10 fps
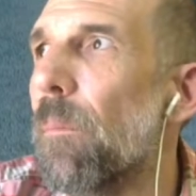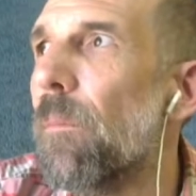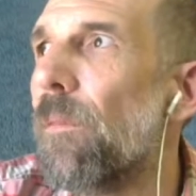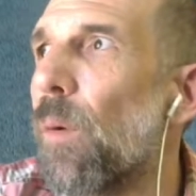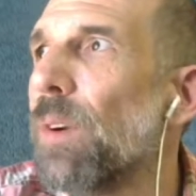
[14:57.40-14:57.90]

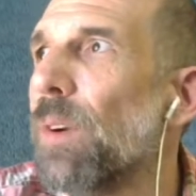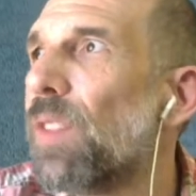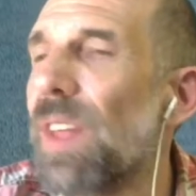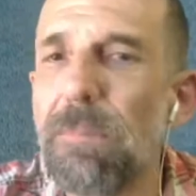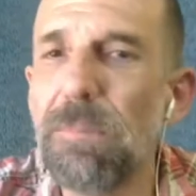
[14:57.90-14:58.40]

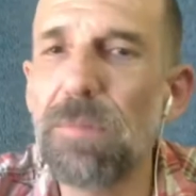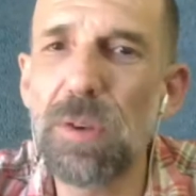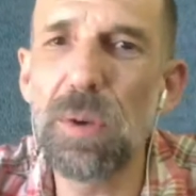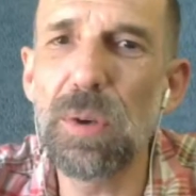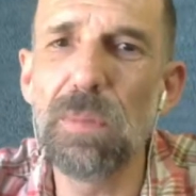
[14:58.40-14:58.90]
forced them
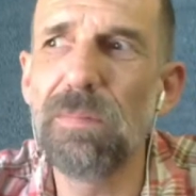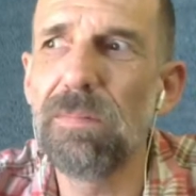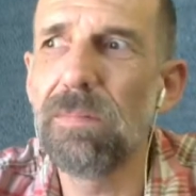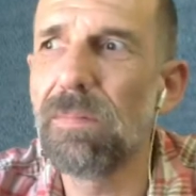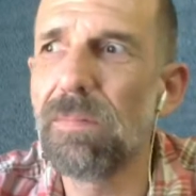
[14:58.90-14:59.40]
to
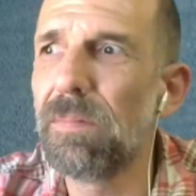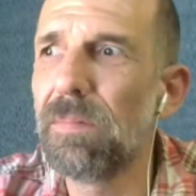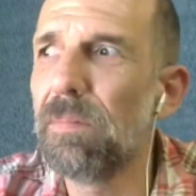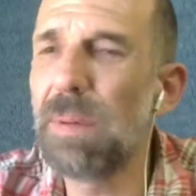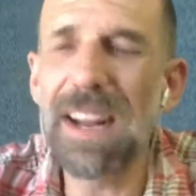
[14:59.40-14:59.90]

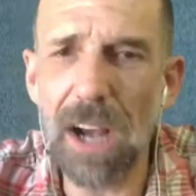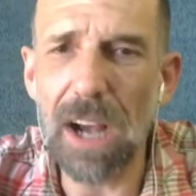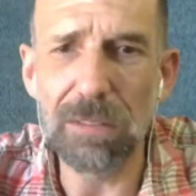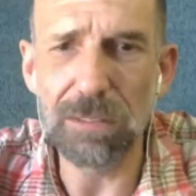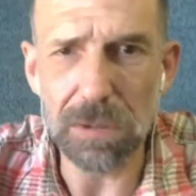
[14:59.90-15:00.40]
be
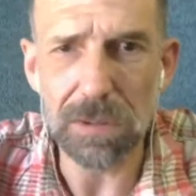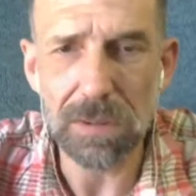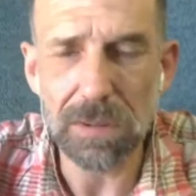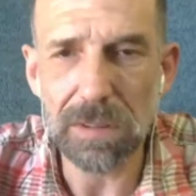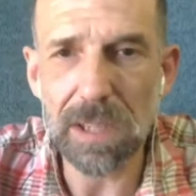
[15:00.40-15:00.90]
uncomfortable.
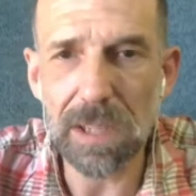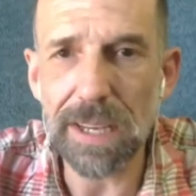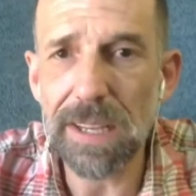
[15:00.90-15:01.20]
Like,